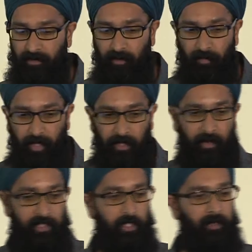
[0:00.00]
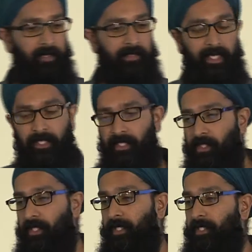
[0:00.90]
a broader question around data
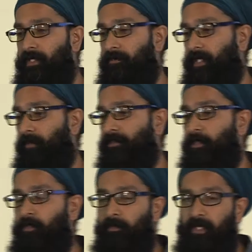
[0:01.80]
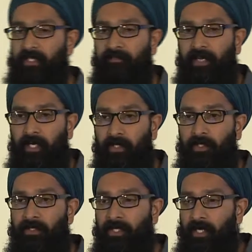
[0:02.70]
dictionaries and being able to normalize
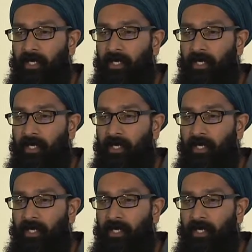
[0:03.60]
values,